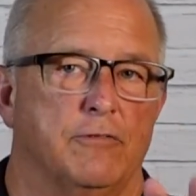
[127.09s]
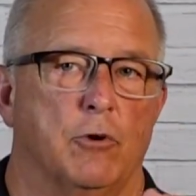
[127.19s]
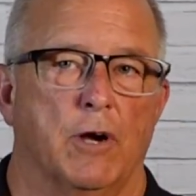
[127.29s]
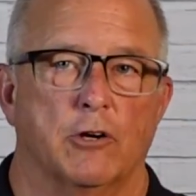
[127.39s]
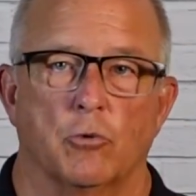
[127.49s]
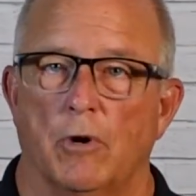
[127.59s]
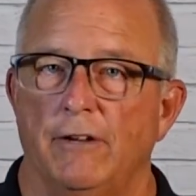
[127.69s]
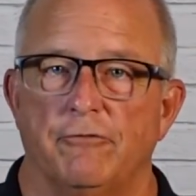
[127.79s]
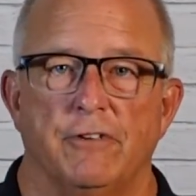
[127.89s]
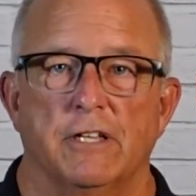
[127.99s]
you a great
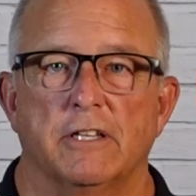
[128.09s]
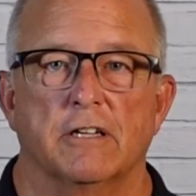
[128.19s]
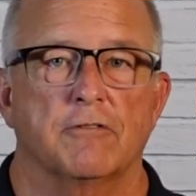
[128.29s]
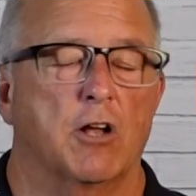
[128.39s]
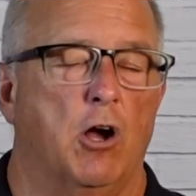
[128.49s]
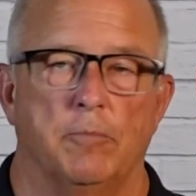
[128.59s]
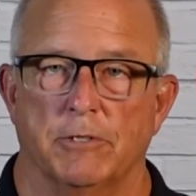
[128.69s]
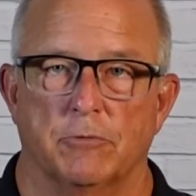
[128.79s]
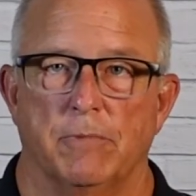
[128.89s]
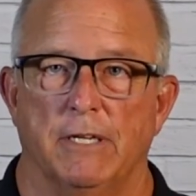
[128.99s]
feeling of
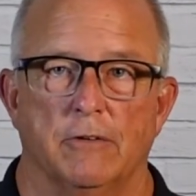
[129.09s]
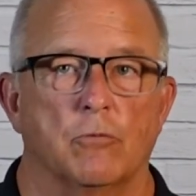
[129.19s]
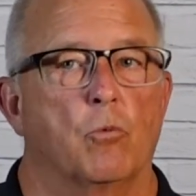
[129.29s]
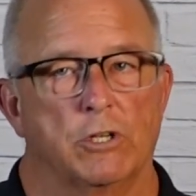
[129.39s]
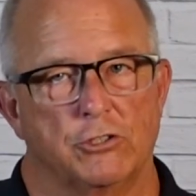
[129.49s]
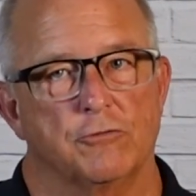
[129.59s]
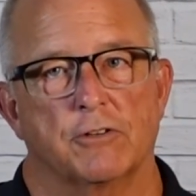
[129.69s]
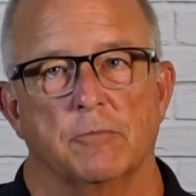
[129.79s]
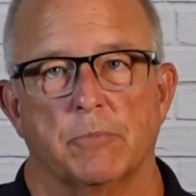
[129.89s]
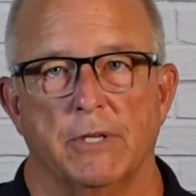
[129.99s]
accomplishment once you've
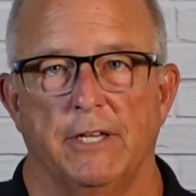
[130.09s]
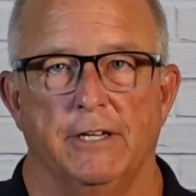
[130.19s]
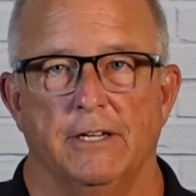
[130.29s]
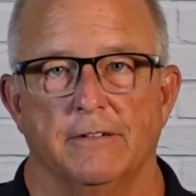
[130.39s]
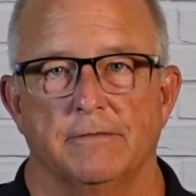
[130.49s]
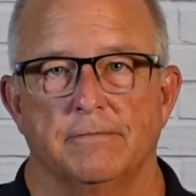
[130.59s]
completed it.